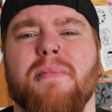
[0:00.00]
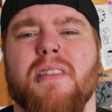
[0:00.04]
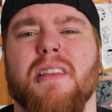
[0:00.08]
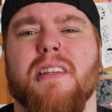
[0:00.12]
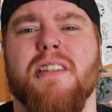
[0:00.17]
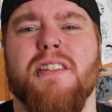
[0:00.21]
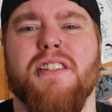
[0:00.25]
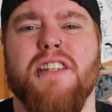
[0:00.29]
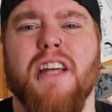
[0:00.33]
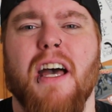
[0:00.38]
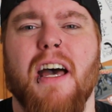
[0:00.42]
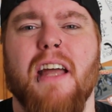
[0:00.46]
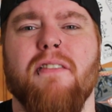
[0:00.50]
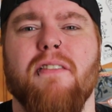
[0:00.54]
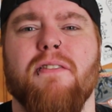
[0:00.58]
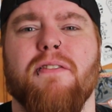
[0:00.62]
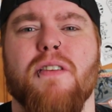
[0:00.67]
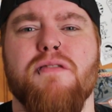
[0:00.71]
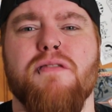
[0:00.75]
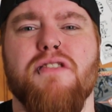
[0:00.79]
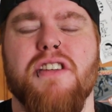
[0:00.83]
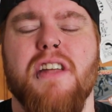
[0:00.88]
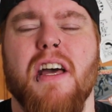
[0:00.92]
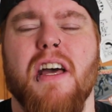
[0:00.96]
it's Dan
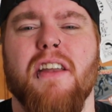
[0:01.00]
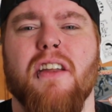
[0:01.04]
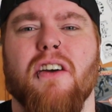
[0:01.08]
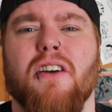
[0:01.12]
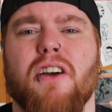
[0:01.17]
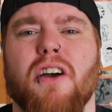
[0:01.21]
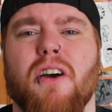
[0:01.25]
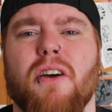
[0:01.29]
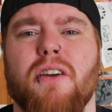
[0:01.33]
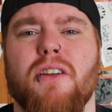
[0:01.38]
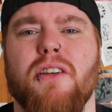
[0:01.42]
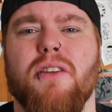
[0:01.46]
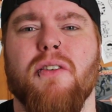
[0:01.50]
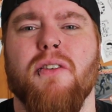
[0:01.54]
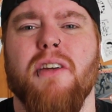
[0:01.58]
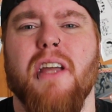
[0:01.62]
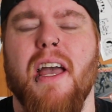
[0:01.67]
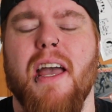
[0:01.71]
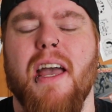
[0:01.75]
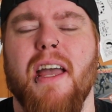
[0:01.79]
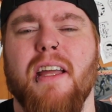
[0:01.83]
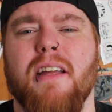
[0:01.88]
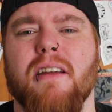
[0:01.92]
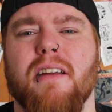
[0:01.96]
from
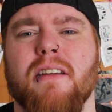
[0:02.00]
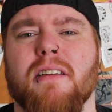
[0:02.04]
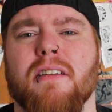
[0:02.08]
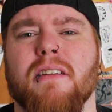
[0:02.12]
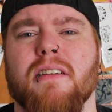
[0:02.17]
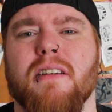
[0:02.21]
JaDan.co.uk